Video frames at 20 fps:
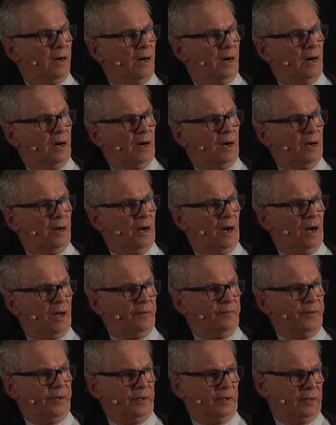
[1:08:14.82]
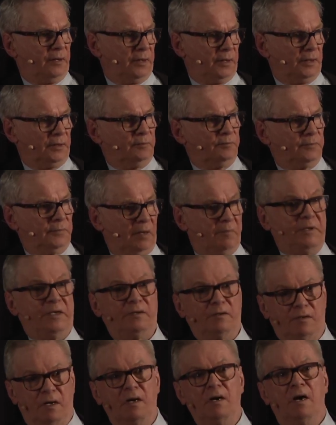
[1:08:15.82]
uh, on the, uh, I mean,
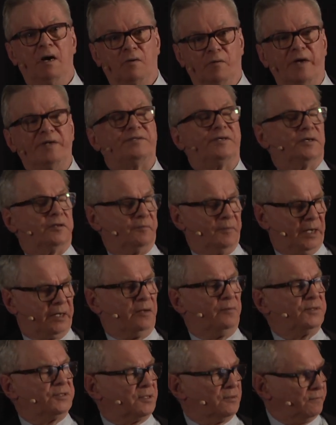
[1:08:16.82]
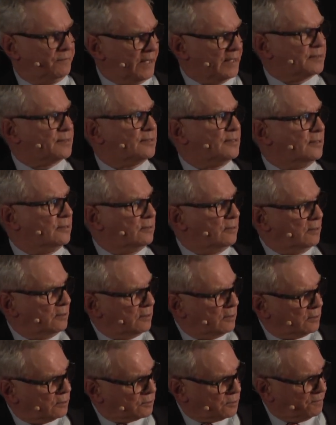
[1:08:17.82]
a great deal of money was invested
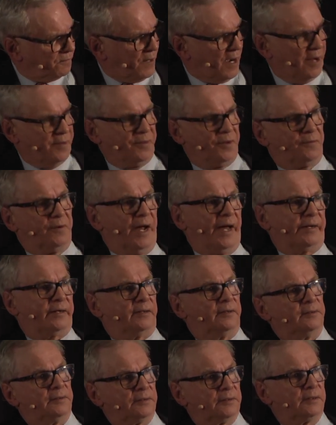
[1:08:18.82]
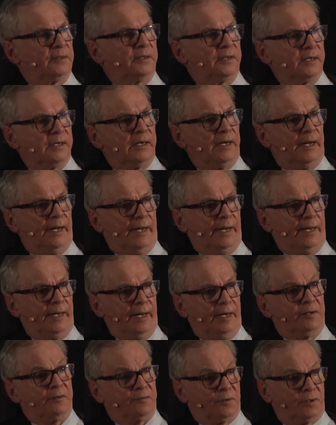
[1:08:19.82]
to find the wreck. Uh,
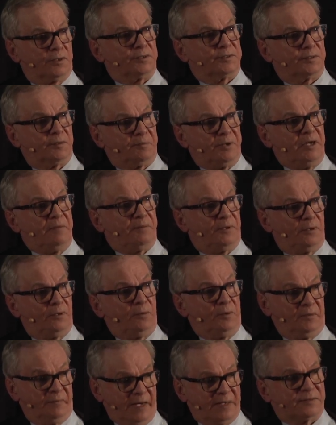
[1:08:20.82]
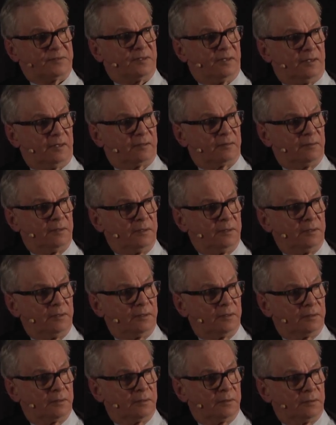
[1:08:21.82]
and of course, the people who invested it
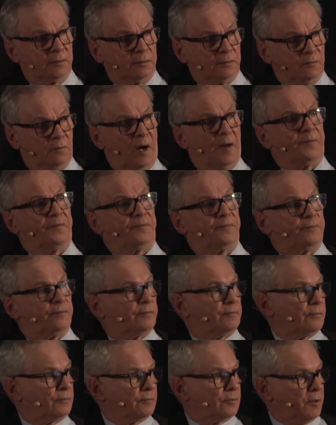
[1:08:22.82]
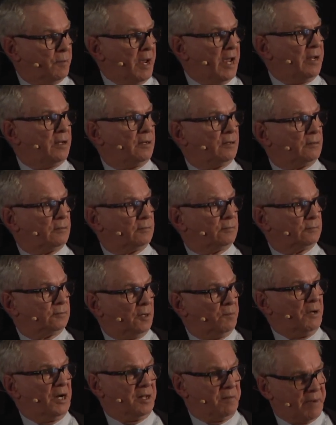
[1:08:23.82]
want to make
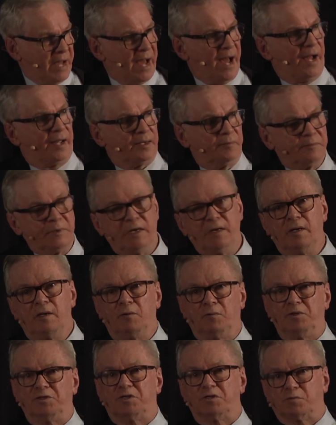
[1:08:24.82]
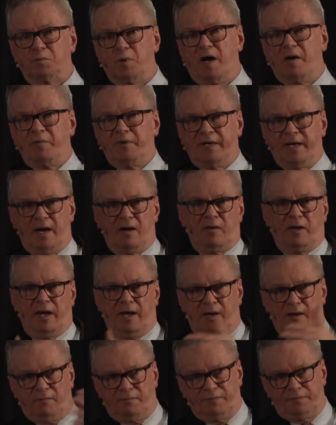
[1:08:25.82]
their money back, which is why we now
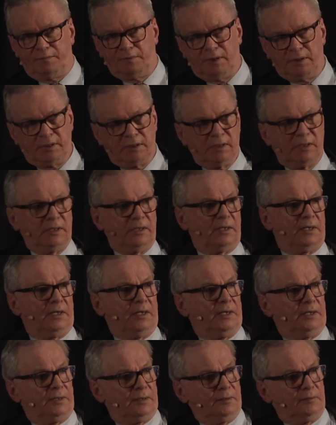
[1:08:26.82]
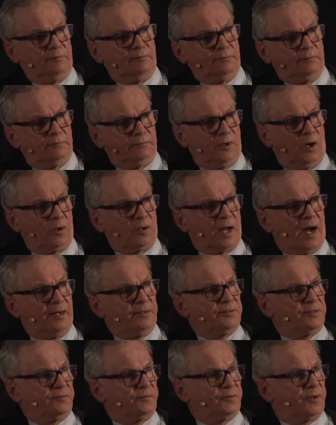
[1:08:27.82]
have um, all
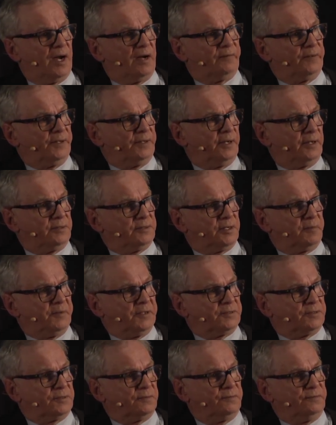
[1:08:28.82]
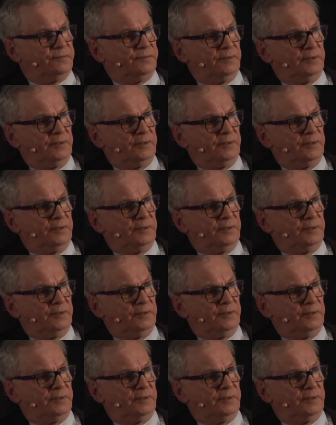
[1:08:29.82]
kinds of traveling exhibits of